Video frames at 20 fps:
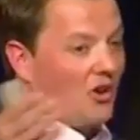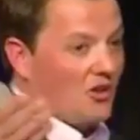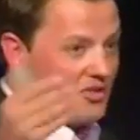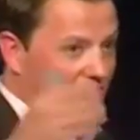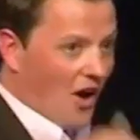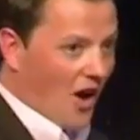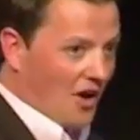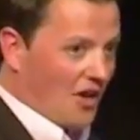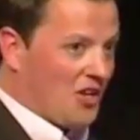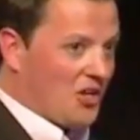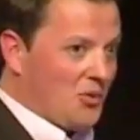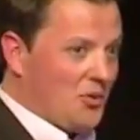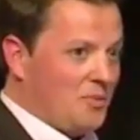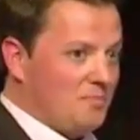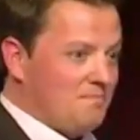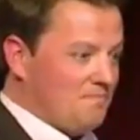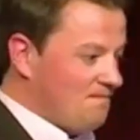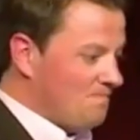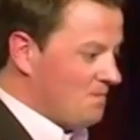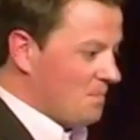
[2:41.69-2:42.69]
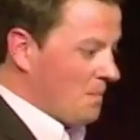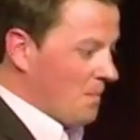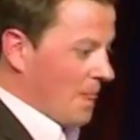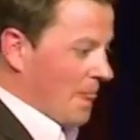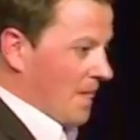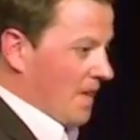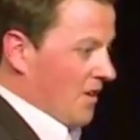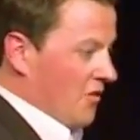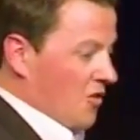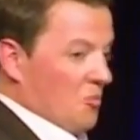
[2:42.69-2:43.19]
aren't talking to them,
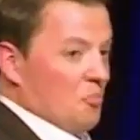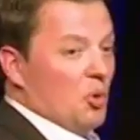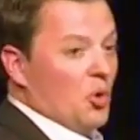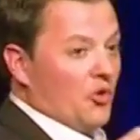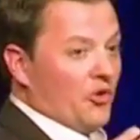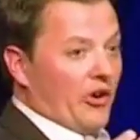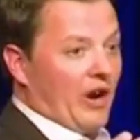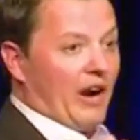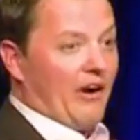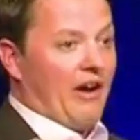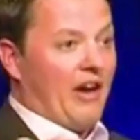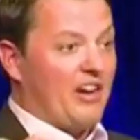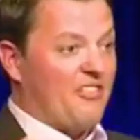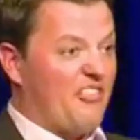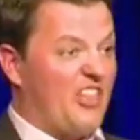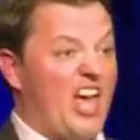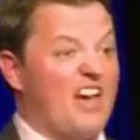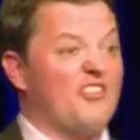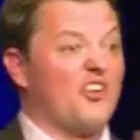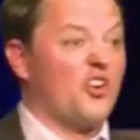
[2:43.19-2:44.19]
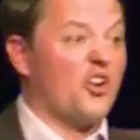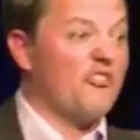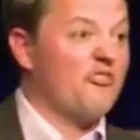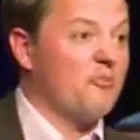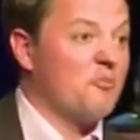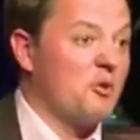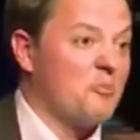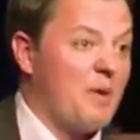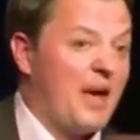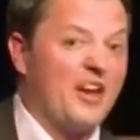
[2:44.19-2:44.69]
they're pulling their hair out. If they haven't heard
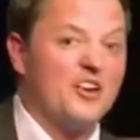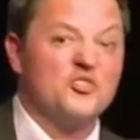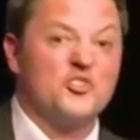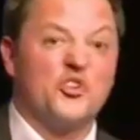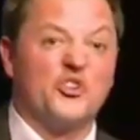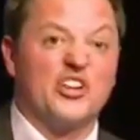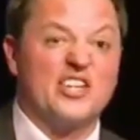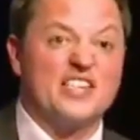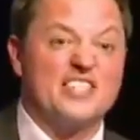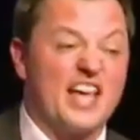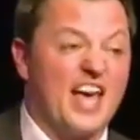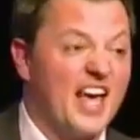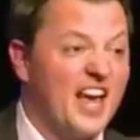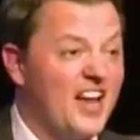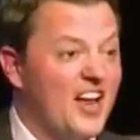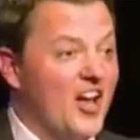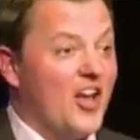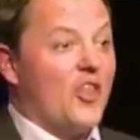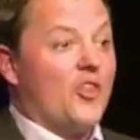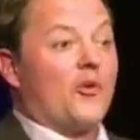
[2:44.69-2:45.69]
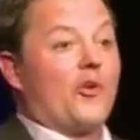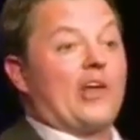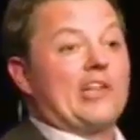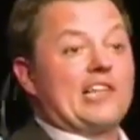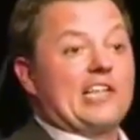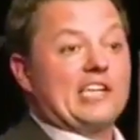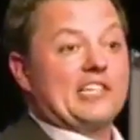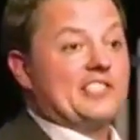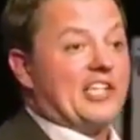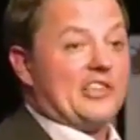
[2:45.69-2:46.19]
from their manager in a day, they're on
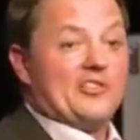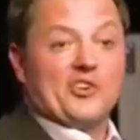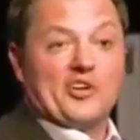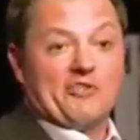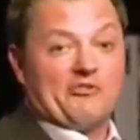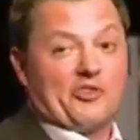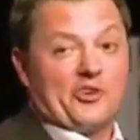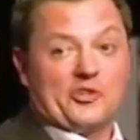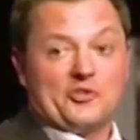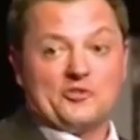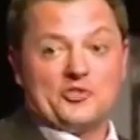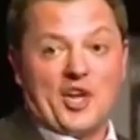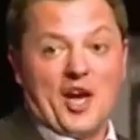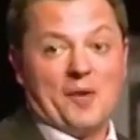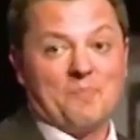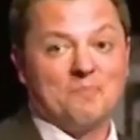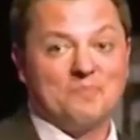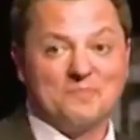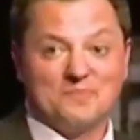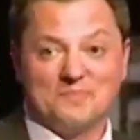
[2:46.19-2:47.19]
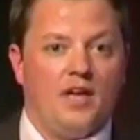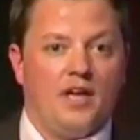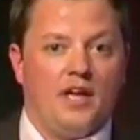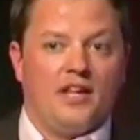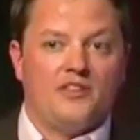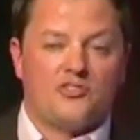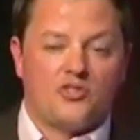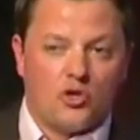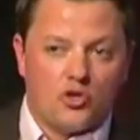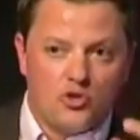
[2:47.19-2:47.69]
LinkedIn looking for a new job.
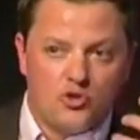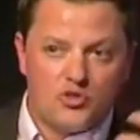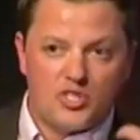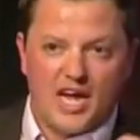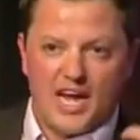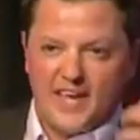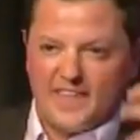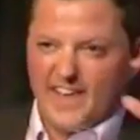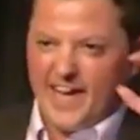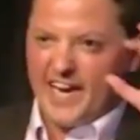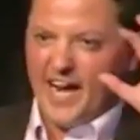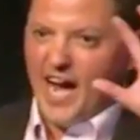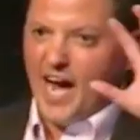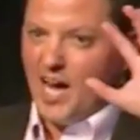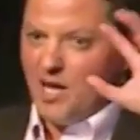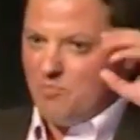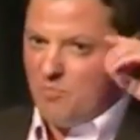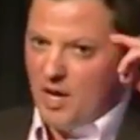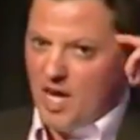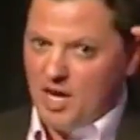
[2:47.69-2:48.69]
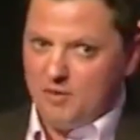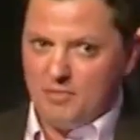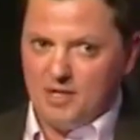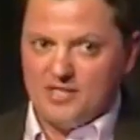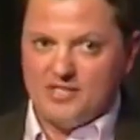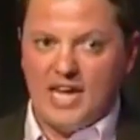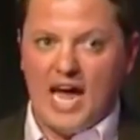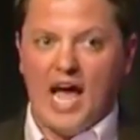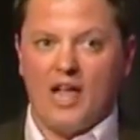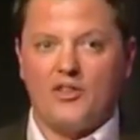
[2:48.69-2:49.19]
And so you take that high pay
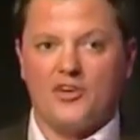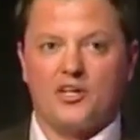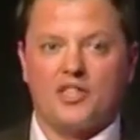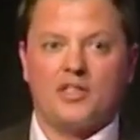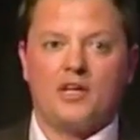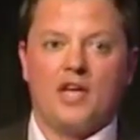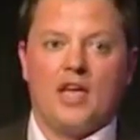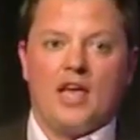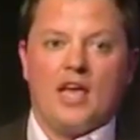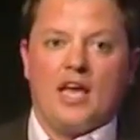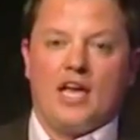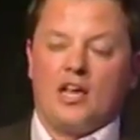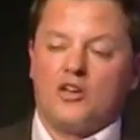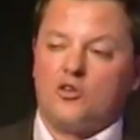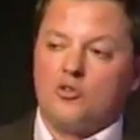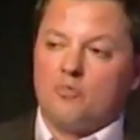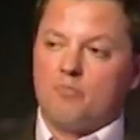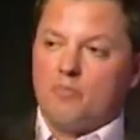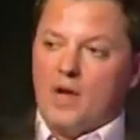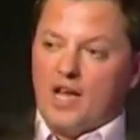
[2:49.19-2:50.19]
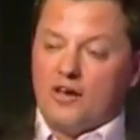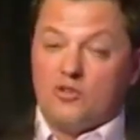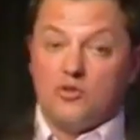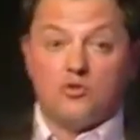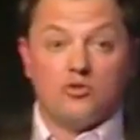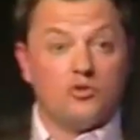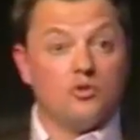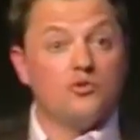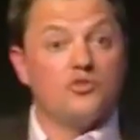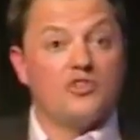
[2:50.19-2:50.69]
mentality and you, and you
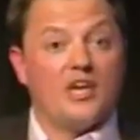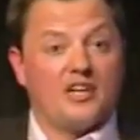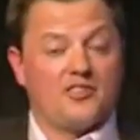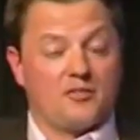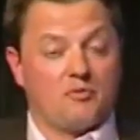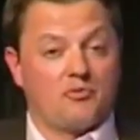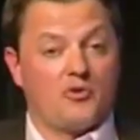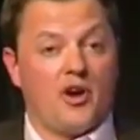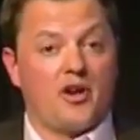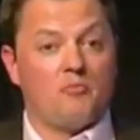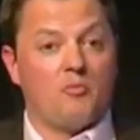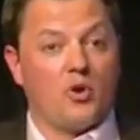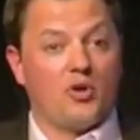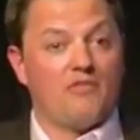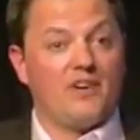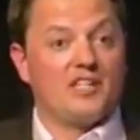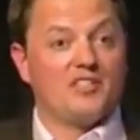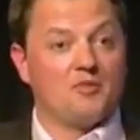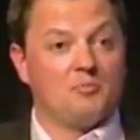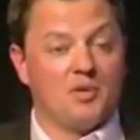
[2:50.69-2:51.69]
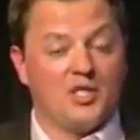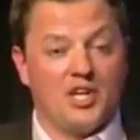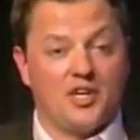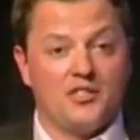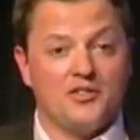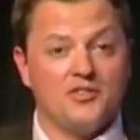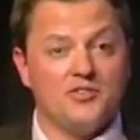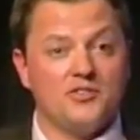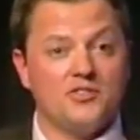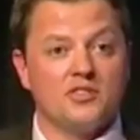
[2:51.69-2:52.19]
use that to try to motivate the
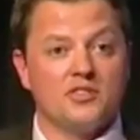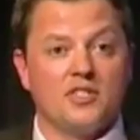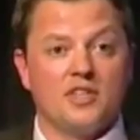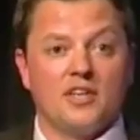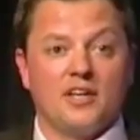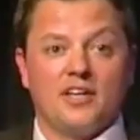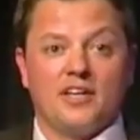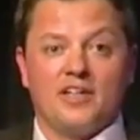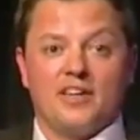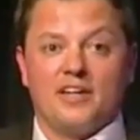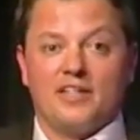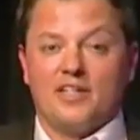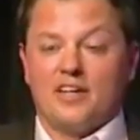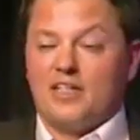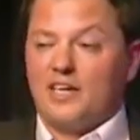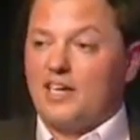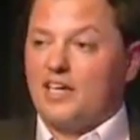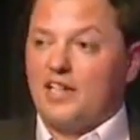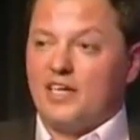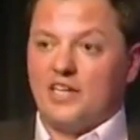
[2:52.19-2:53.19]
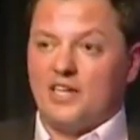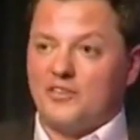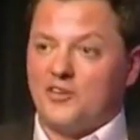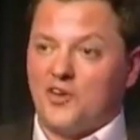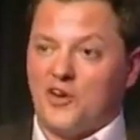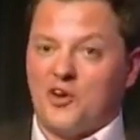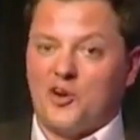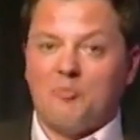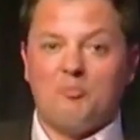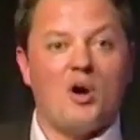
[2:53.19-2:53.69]
millennials, and
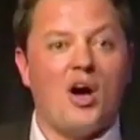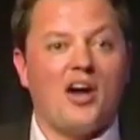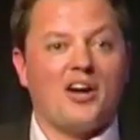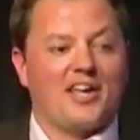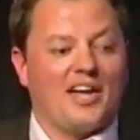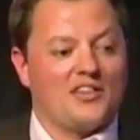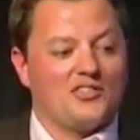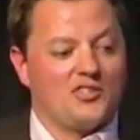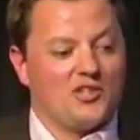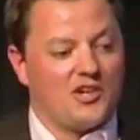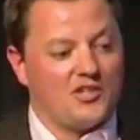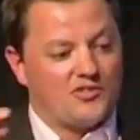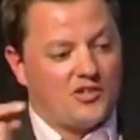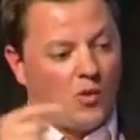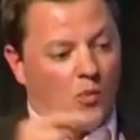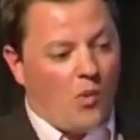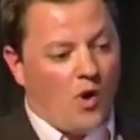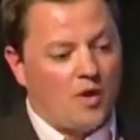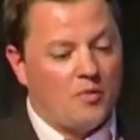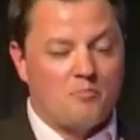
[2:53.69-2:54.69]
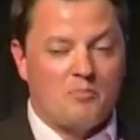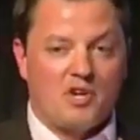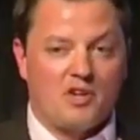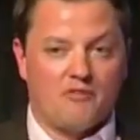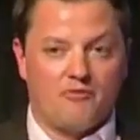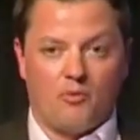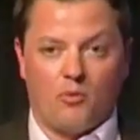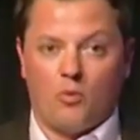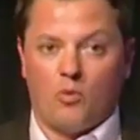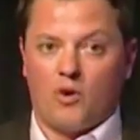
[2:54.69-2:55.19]
they're going to balk at you because they're wanting meaningful